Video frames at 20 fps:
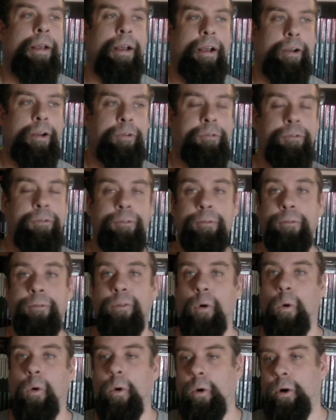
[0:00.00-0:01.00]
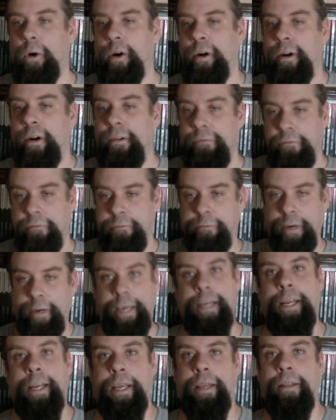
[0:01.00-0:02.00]
for
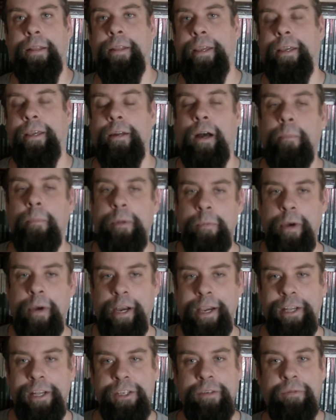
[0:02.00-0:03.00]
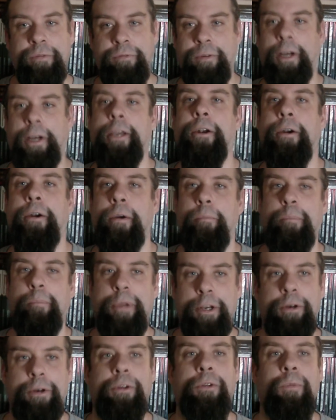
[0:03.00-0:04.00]
fighting, like an optimized fighter
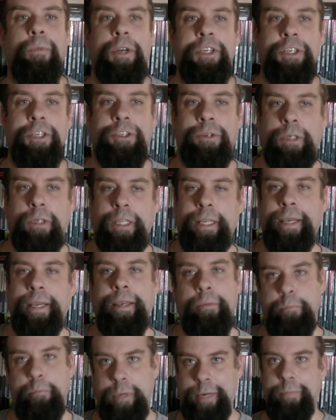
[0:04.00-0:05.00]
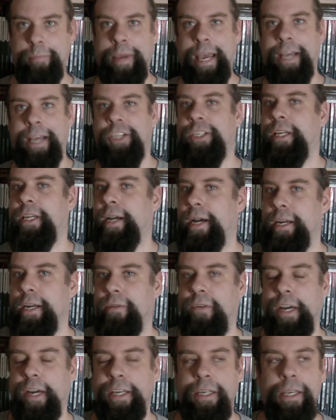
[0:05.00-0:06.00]
build, which is sort of like a min-max kind
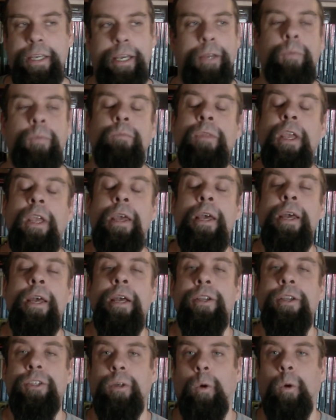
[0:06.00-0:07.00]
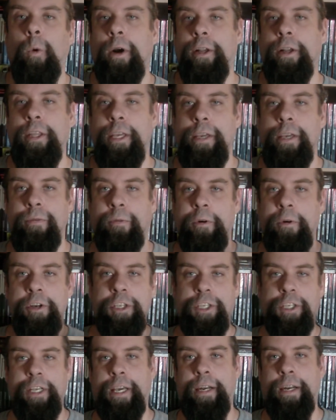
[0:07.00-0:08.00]
of idea. So where the
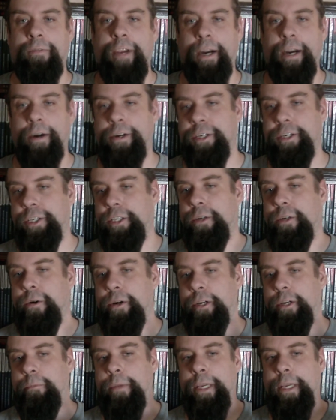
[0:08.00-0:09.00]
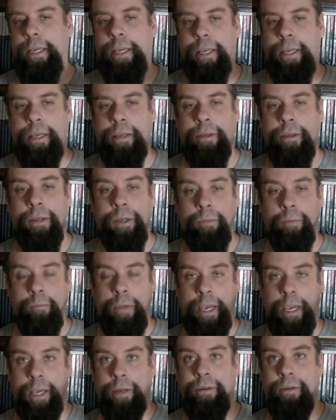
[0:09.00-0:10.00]
first set of characters is going to be
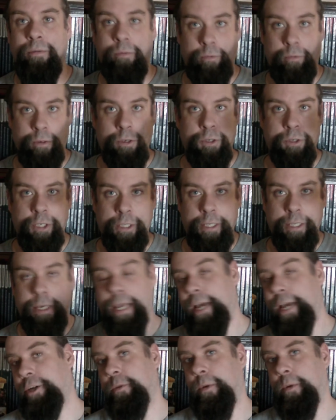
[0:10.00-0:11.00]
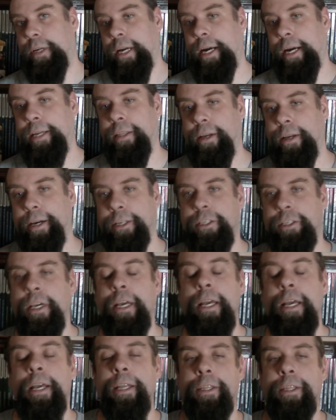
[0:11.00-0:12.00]
made using the actual guidelines,
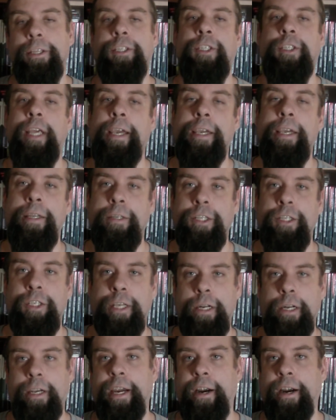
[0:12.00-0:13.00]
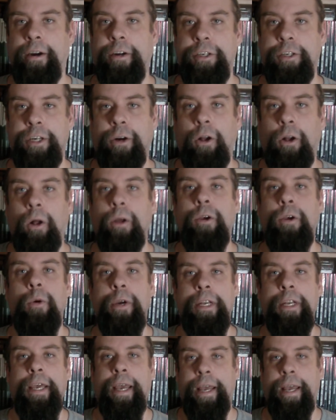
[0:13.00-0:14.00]
the second set of characters are all
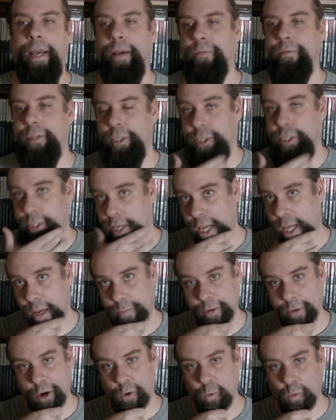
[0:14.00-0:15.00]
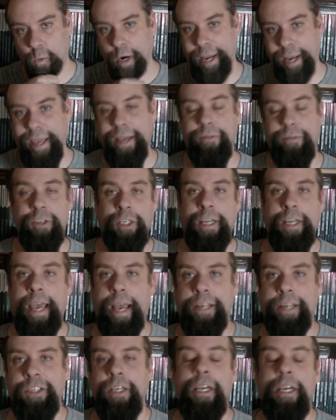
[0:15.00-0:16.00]
going to have the same array of
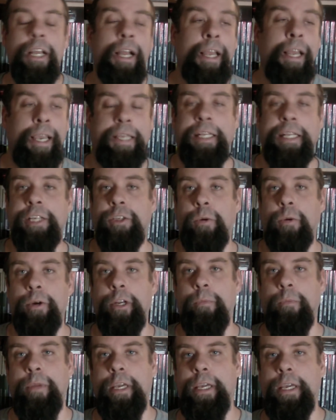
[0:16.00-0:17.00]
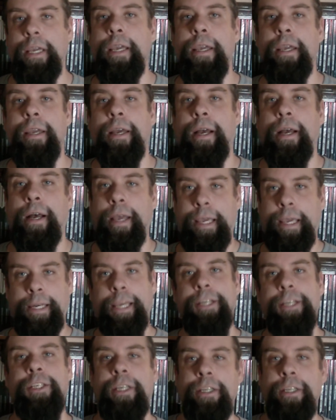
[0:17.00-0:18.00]
stats, and that's going to be an
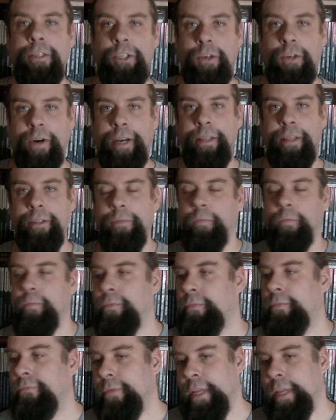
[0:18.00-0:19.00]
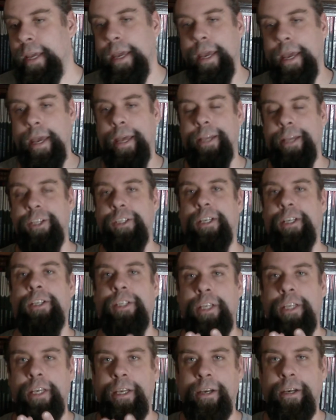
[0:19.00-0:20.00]
18 strength, a
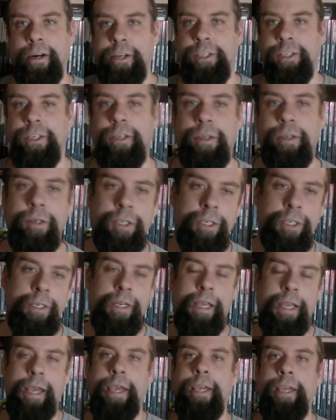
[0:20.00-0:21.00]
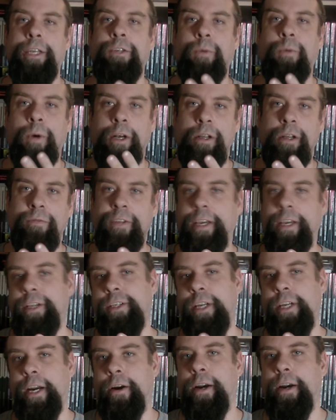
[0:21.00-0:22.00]
16 constitution, a 12
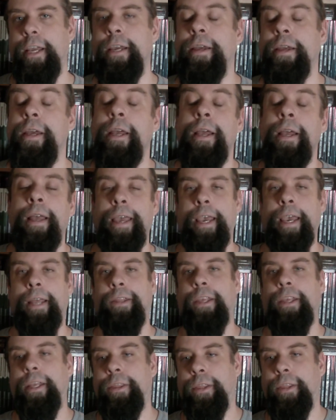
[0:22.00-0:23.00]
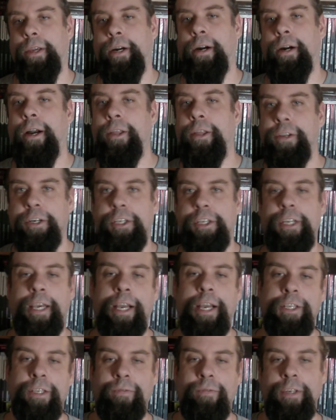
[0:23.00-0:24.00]
dexterity, and then their other
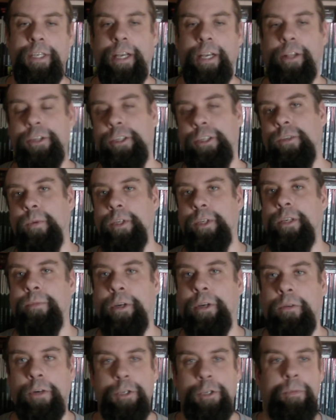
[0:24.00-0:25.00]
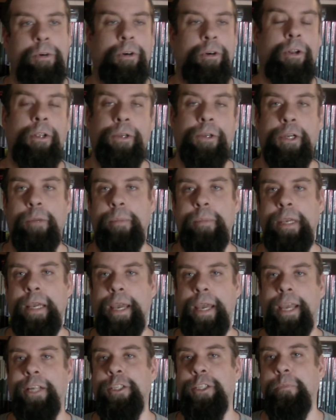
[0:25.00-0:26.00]
stats of intelligence, wisdom, and charisma are all going to be
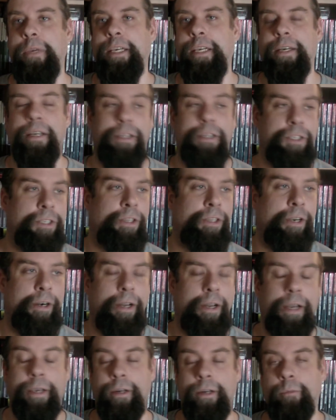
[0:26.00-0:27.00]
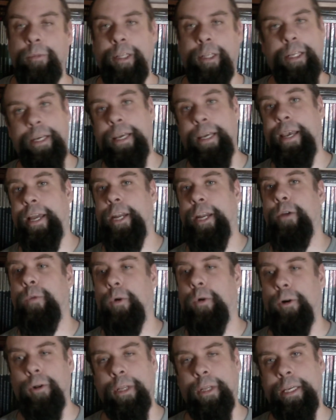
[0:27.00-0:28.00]
8s because they're not going to play any
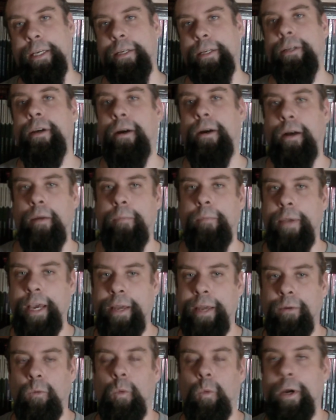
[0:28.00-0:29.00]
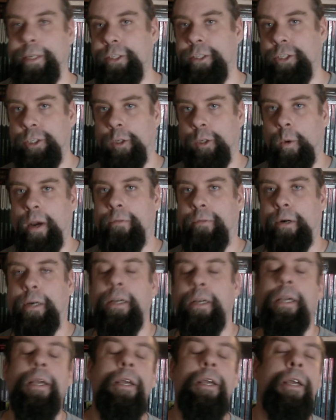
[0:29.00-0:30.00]
role in combat whatsoever.
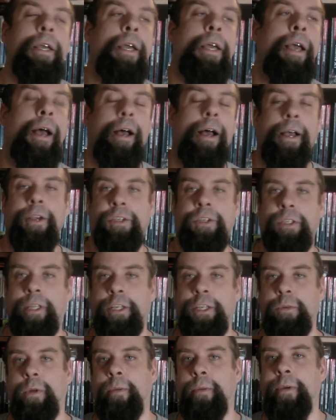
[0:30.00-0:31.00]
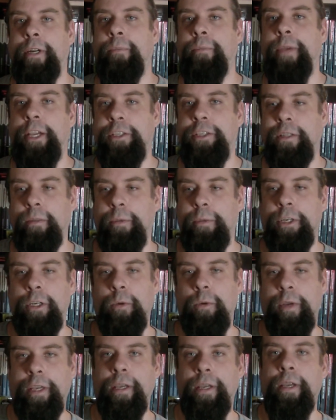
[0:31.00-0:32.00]
So that's what I'm going to basically be
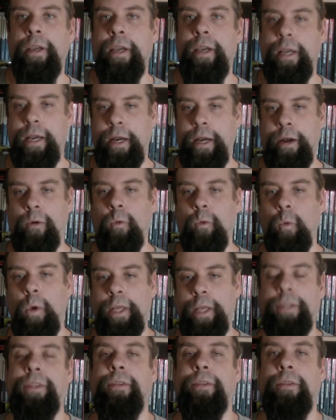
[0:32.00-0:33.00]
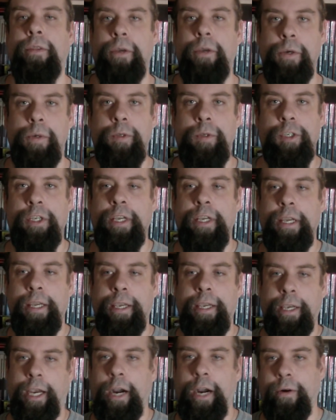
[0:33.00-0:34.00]
doing with those
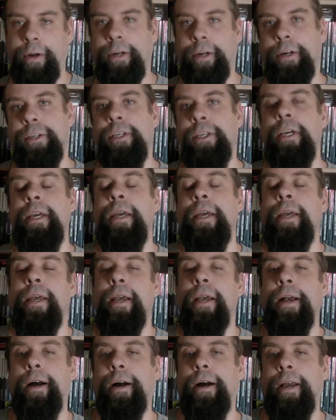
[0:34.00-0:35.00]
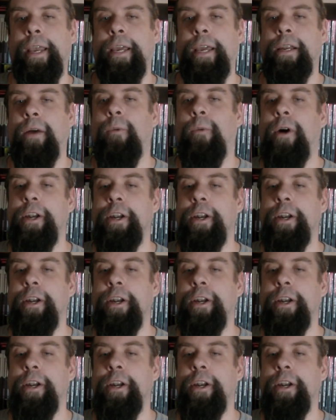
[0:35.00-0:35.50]
characters. And I want to